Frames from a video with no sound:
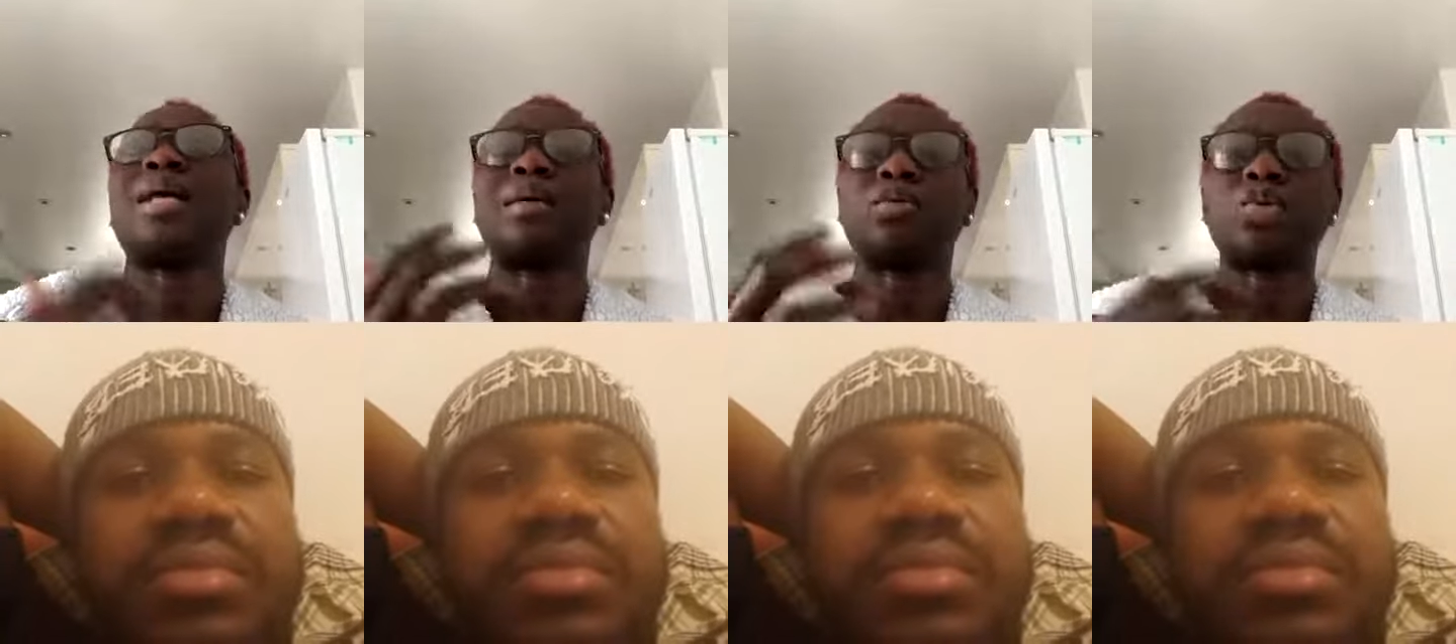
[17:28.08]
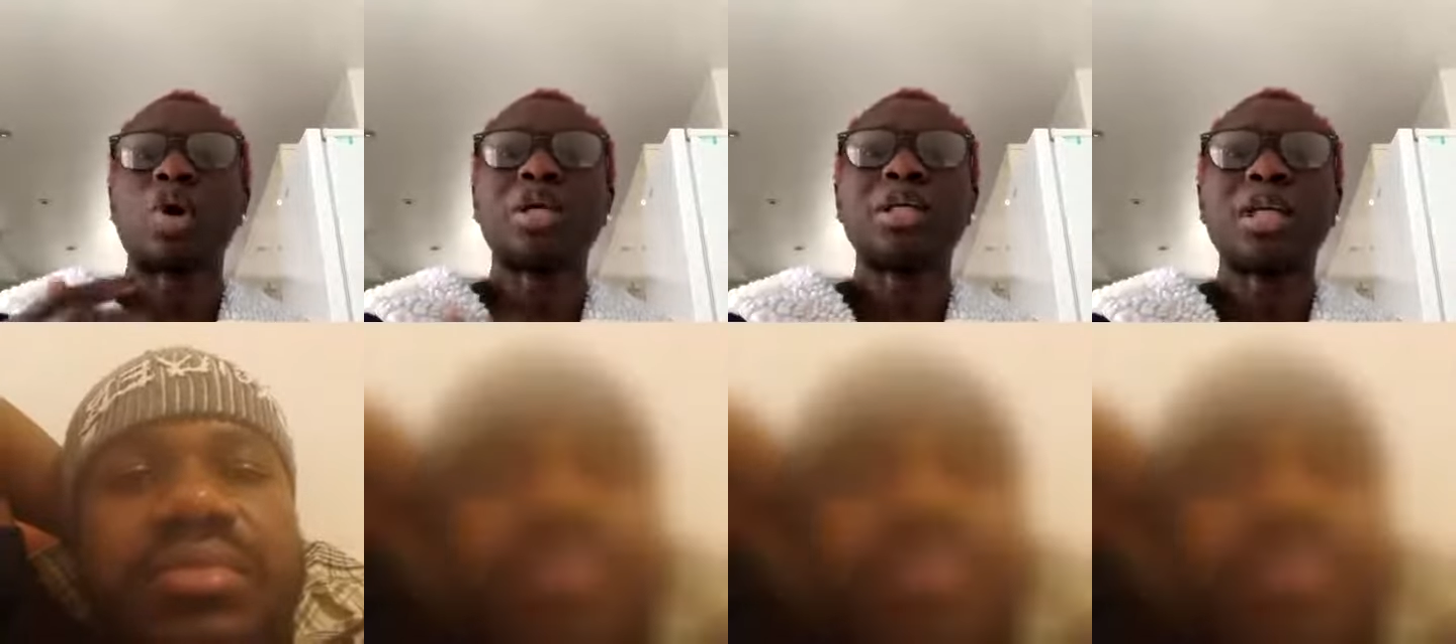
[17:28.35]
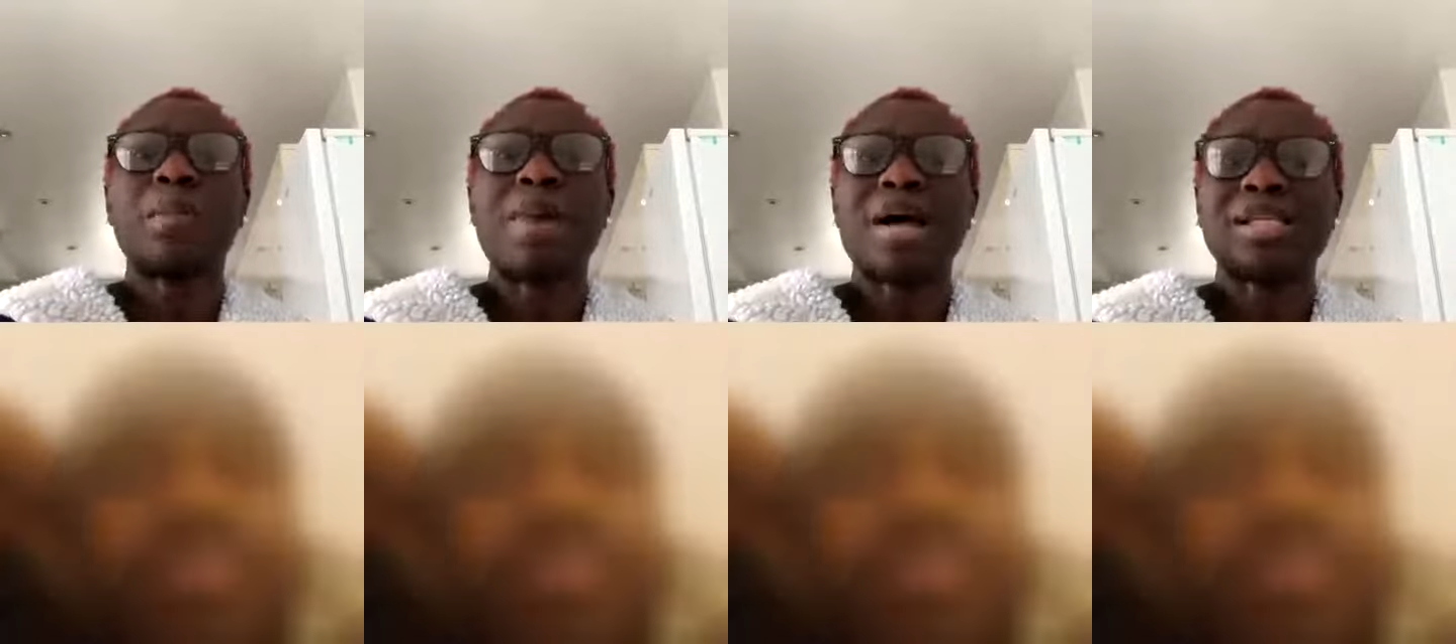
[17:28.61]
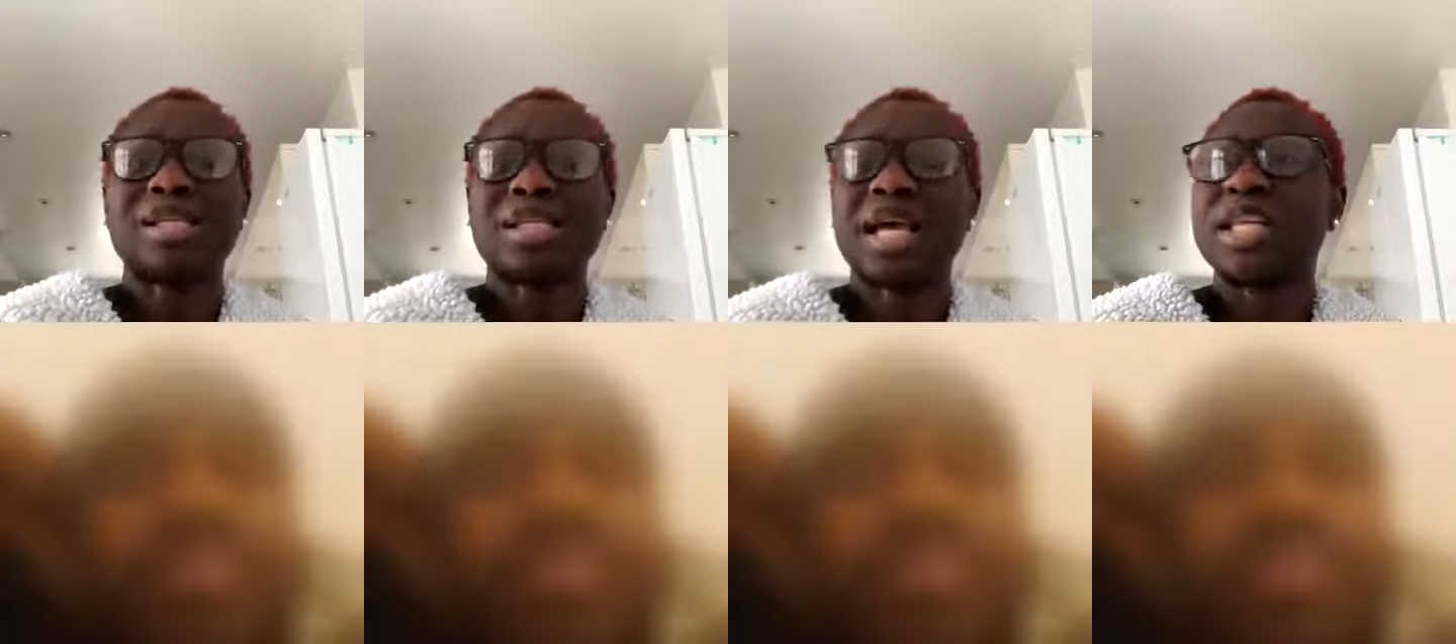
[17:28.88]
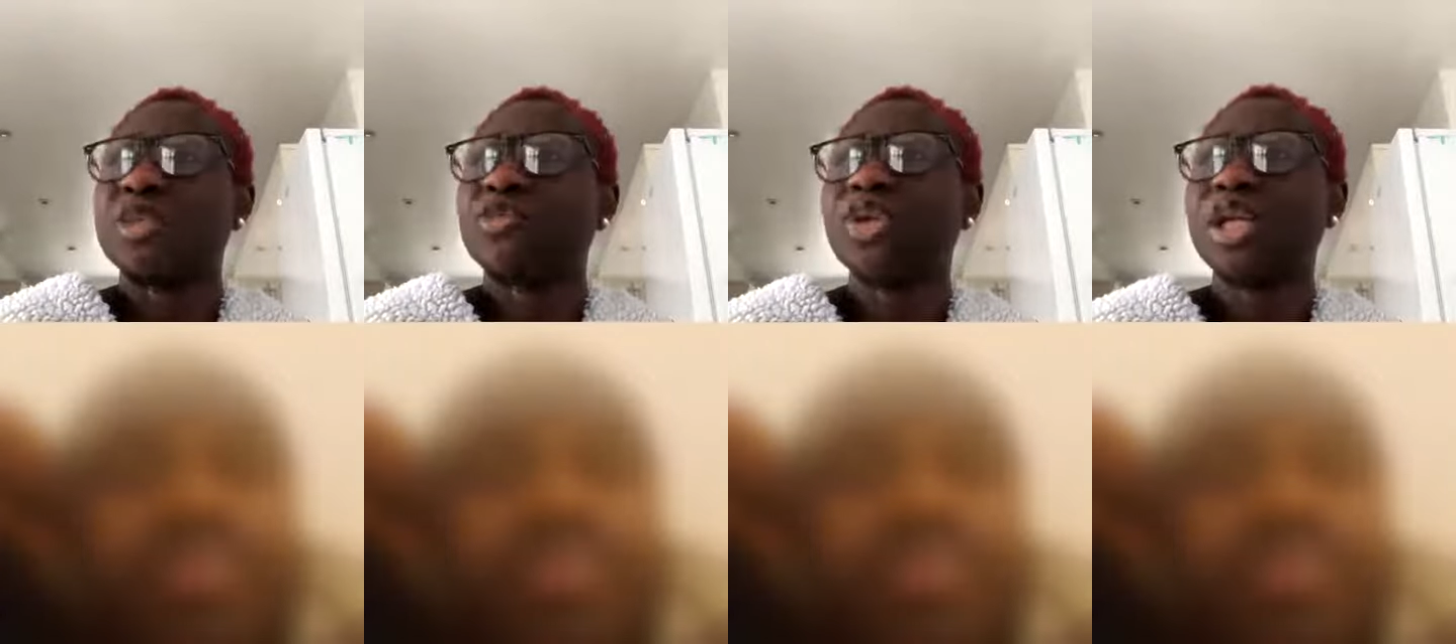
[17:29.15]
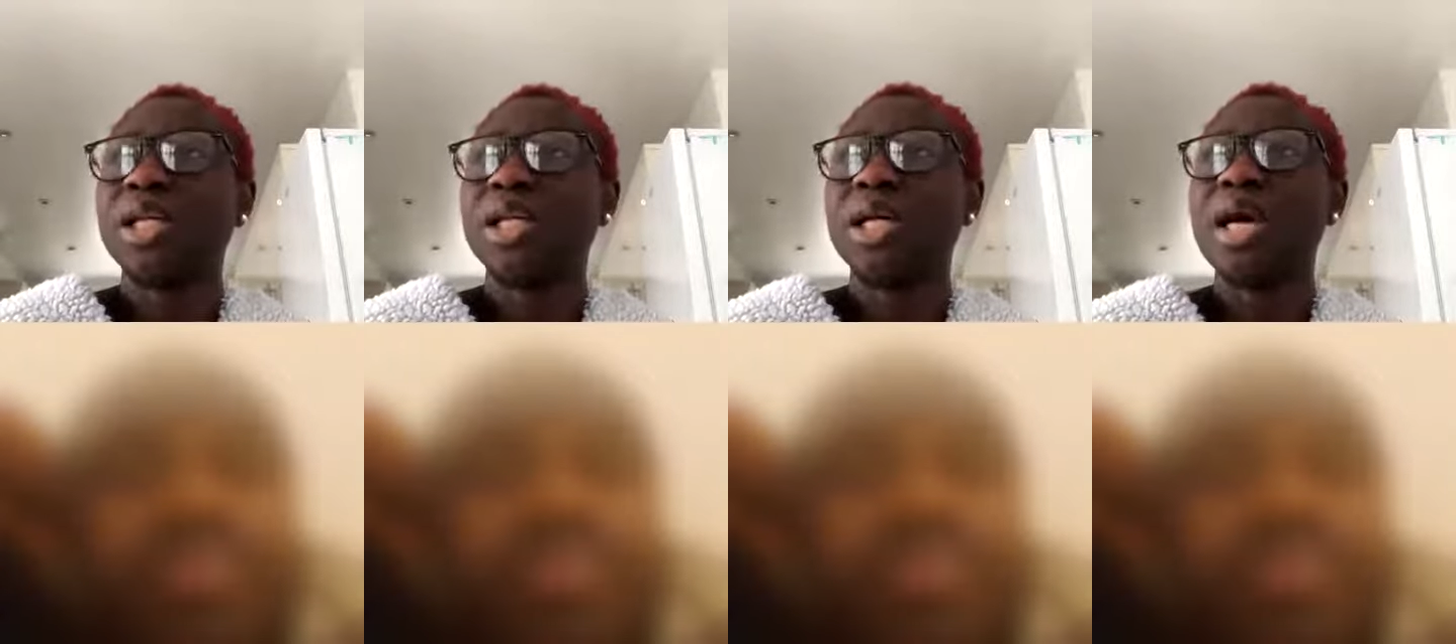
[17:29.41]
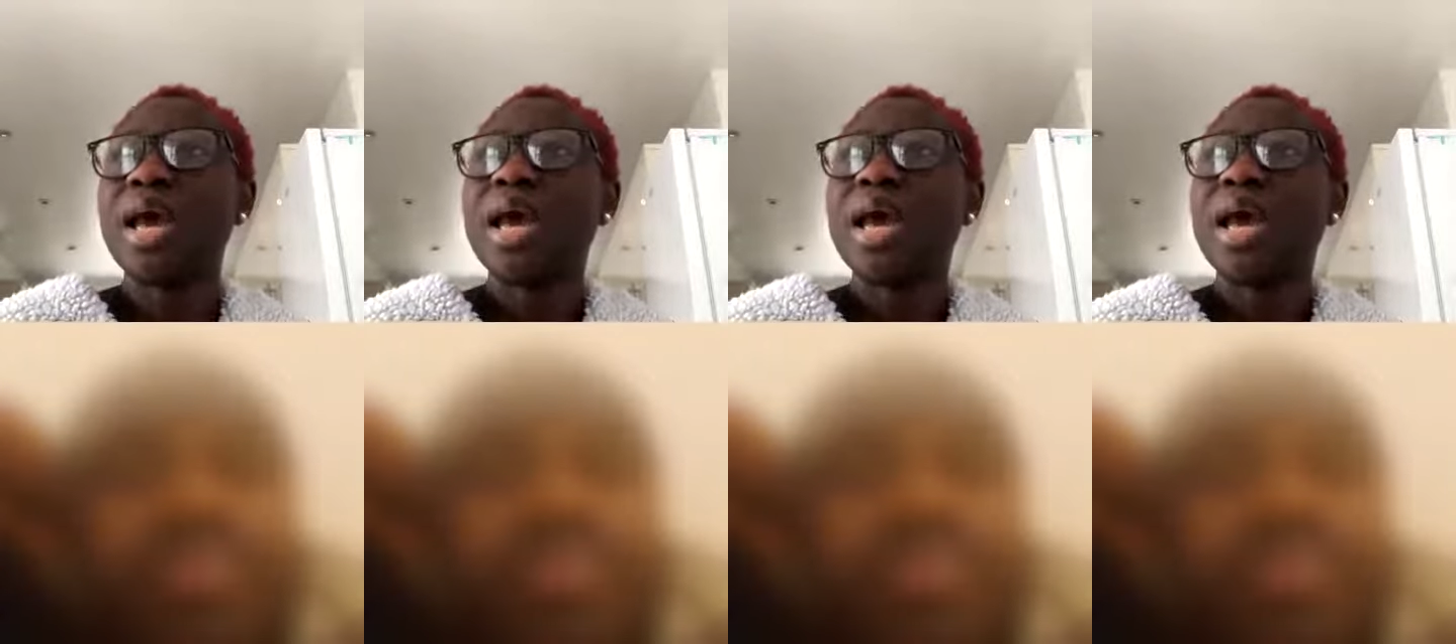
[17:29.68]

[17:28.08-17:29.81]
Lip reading: talking about sex freely?